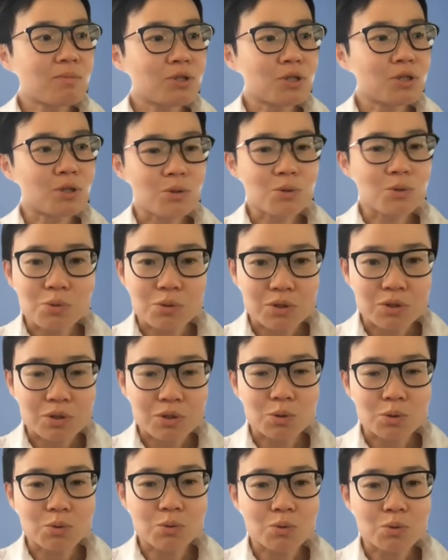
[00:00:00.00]
truths
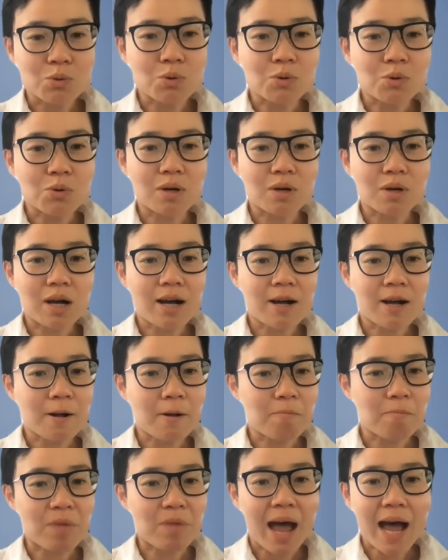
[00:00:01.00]
to um,